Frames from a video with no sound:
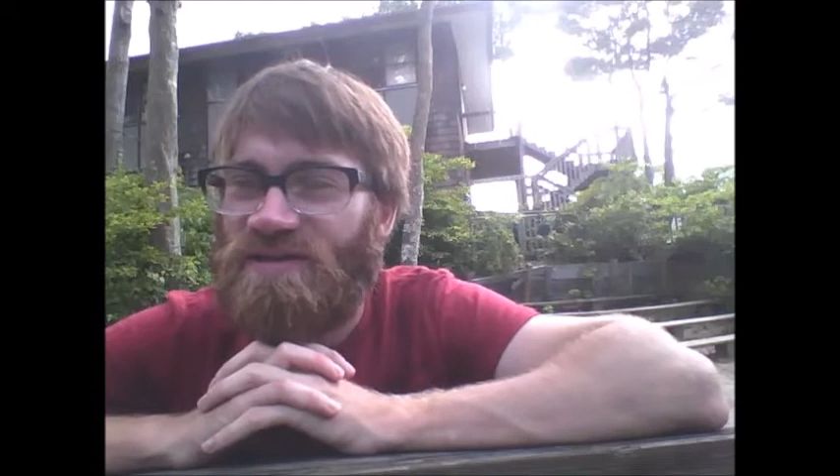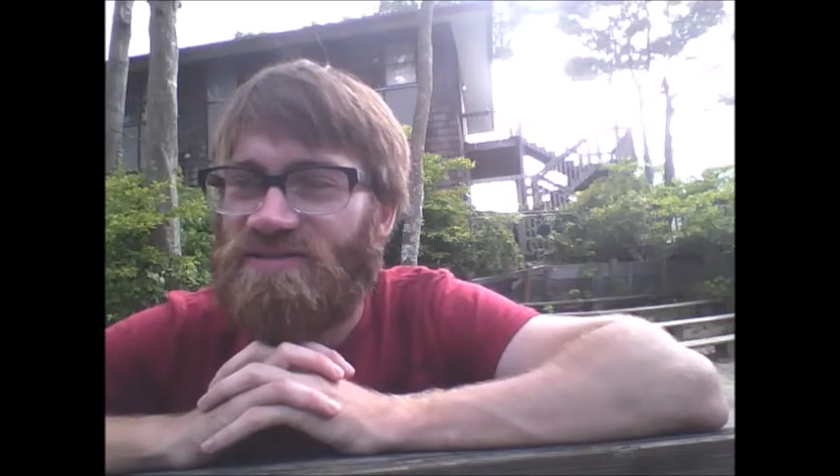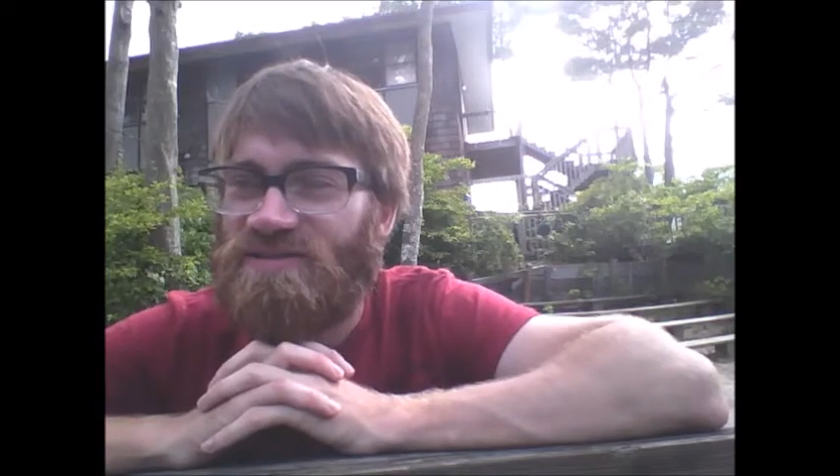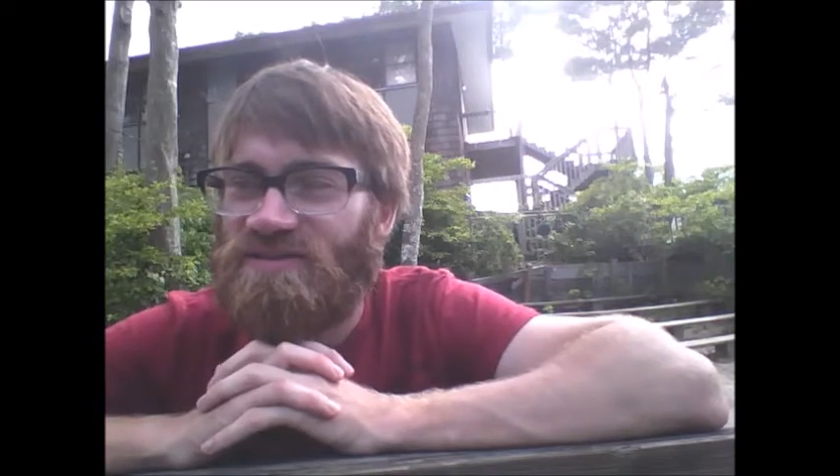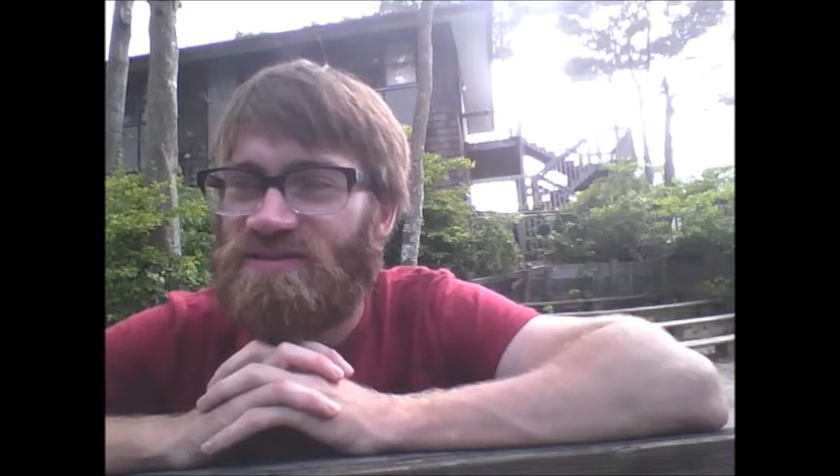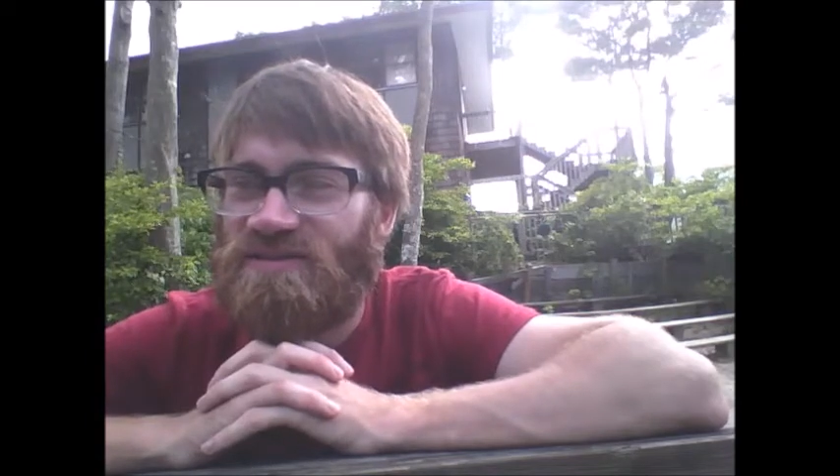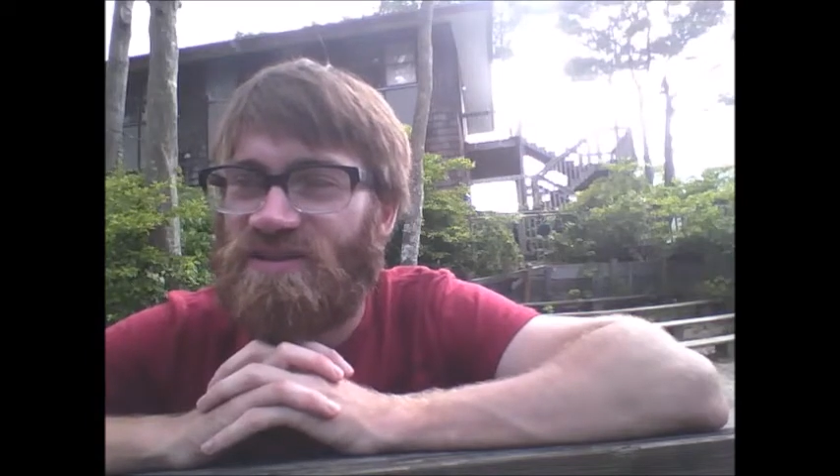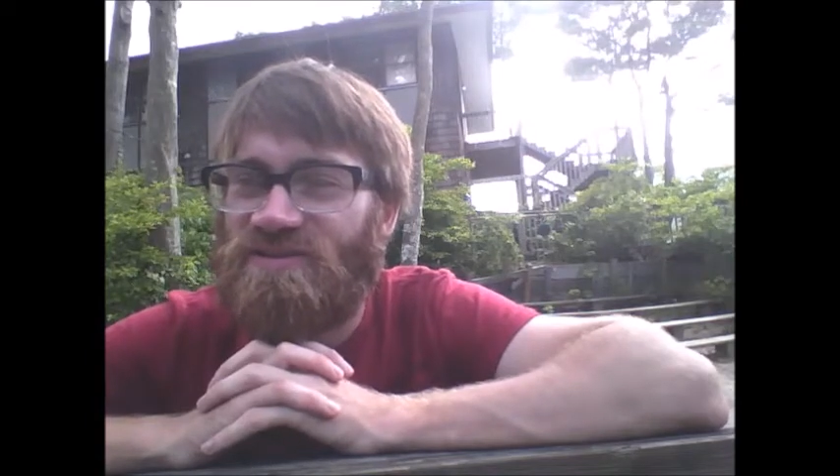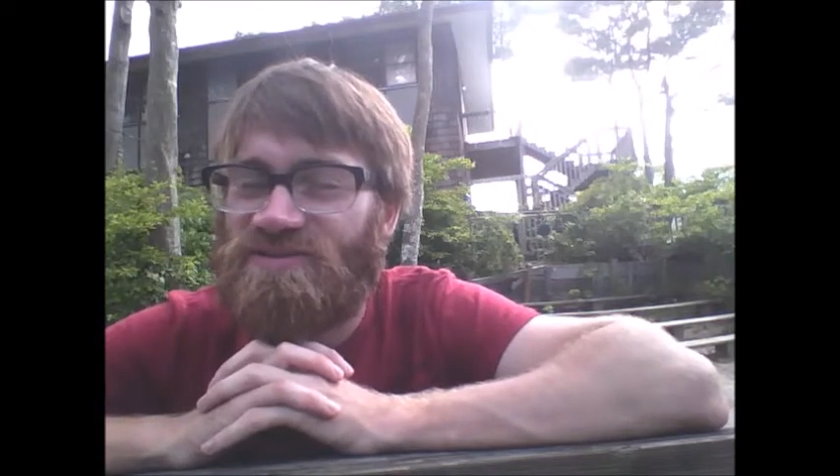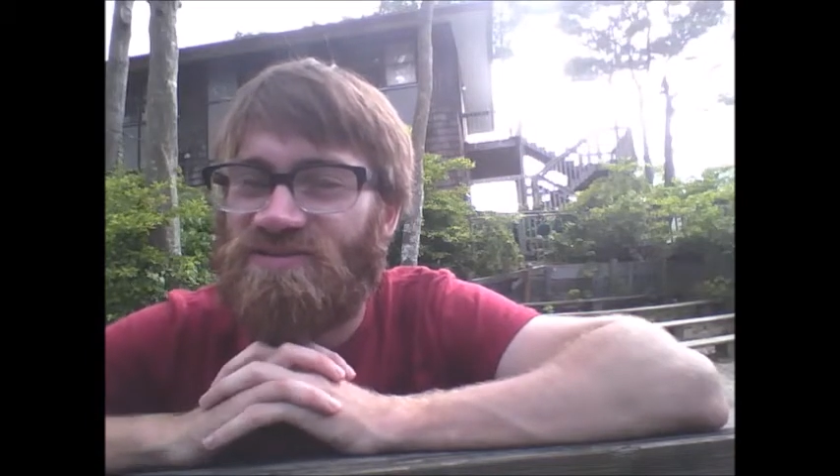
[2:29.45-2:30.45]
it
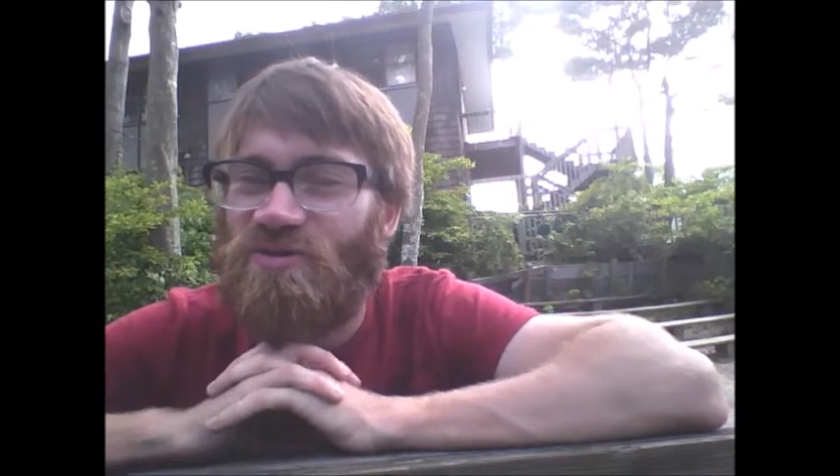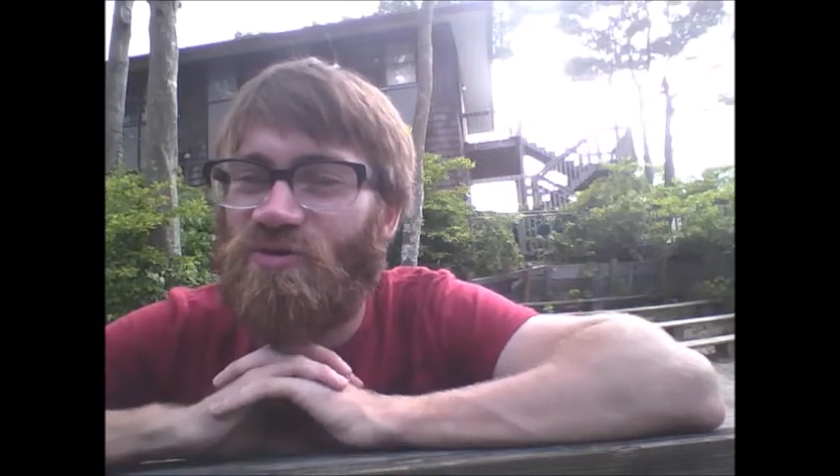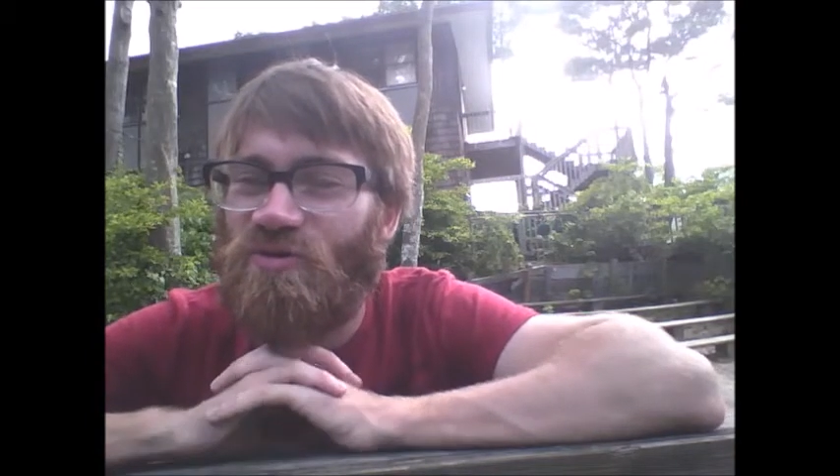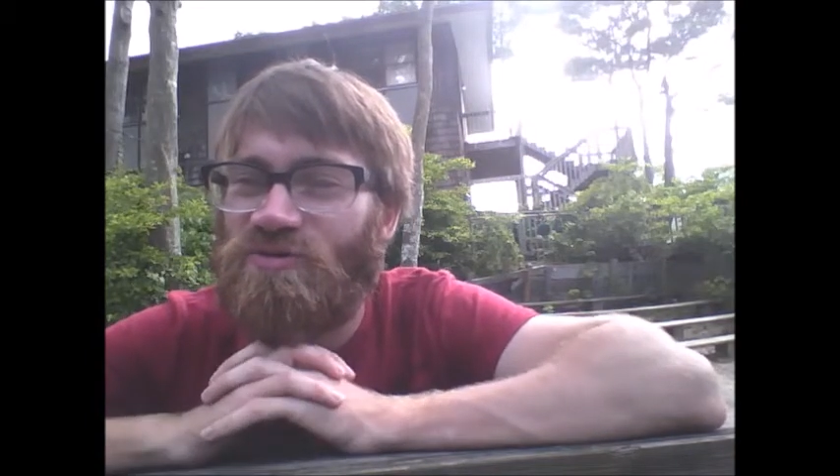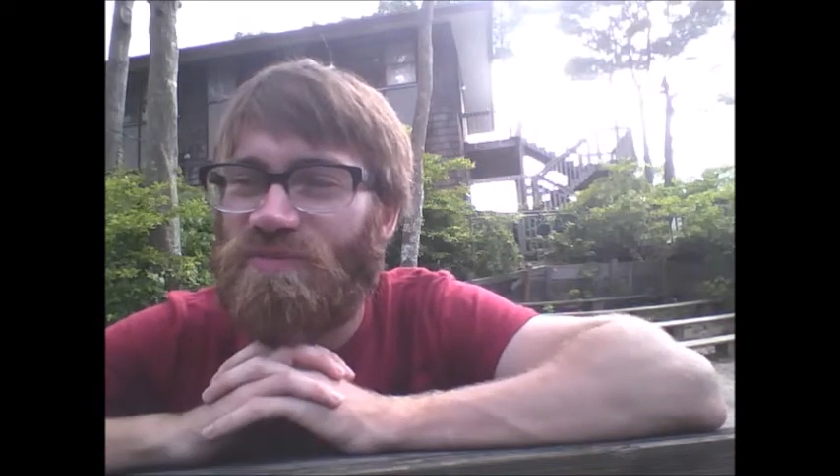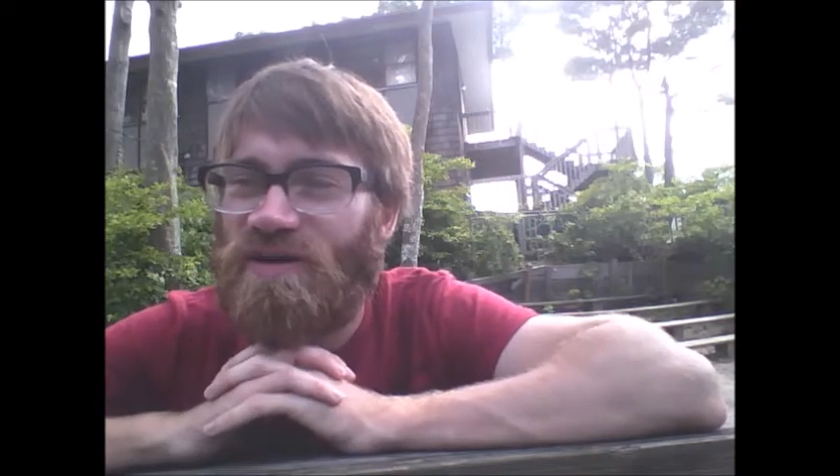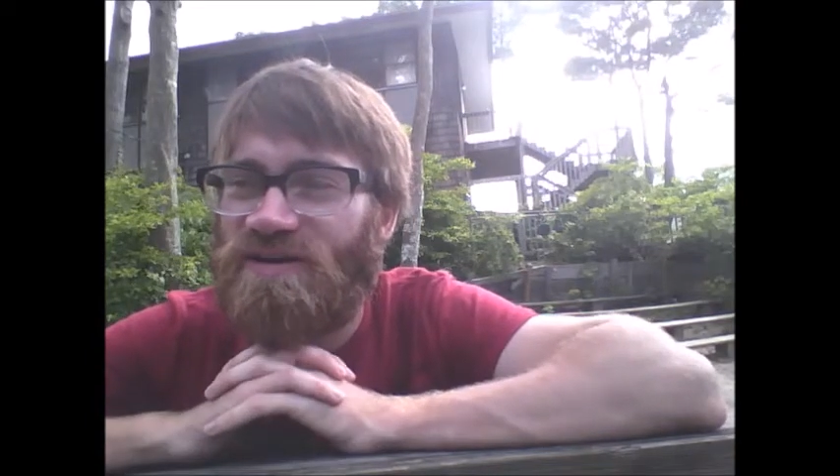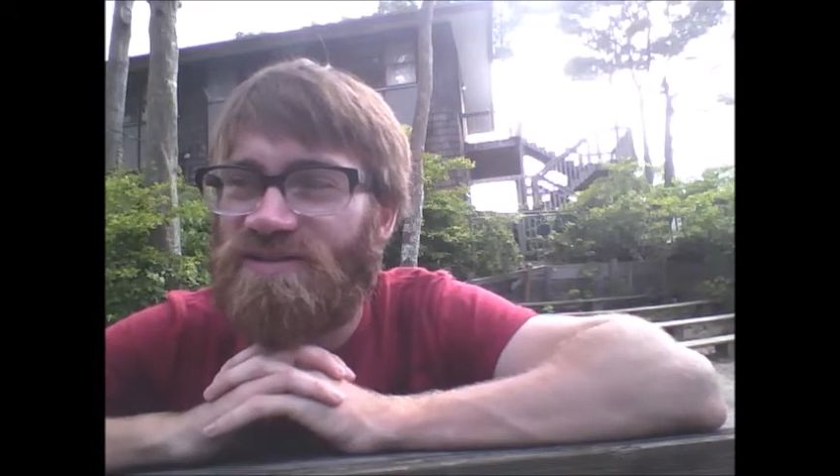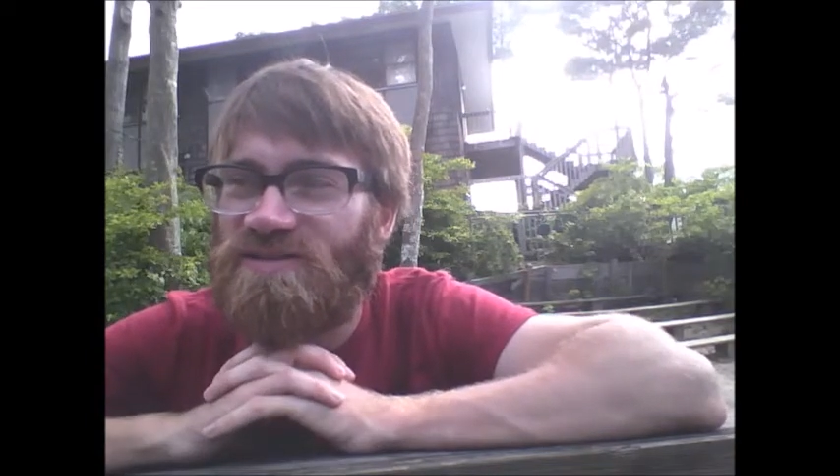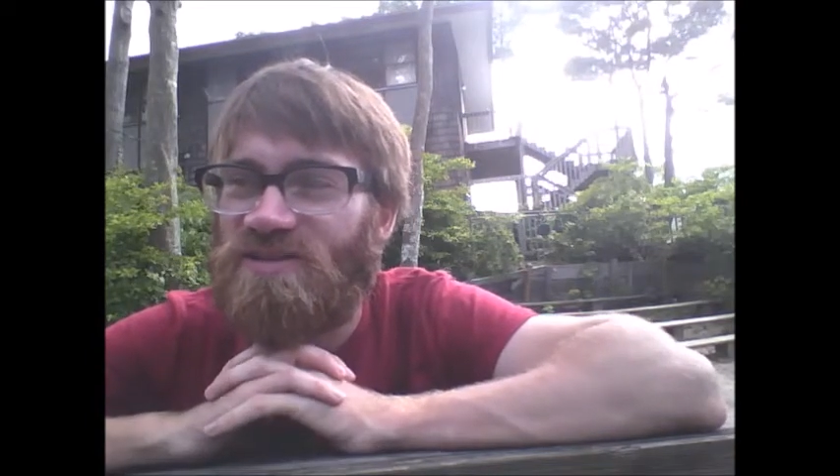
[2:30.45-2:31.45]
looks so cool to be
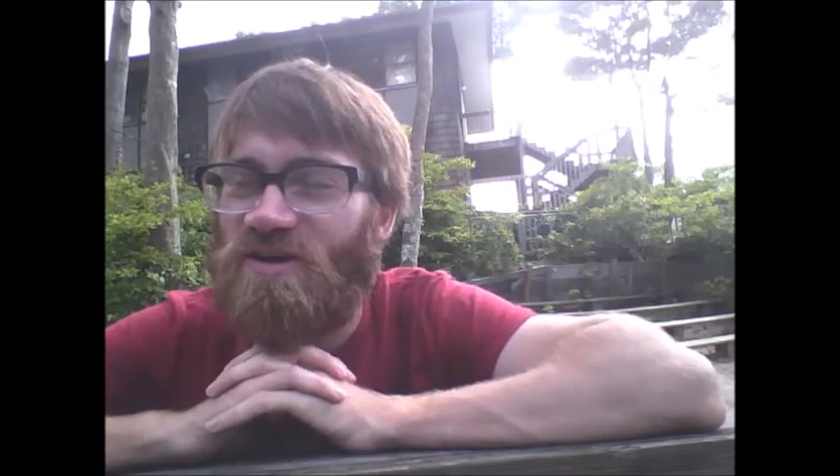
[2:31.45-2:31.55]
honest.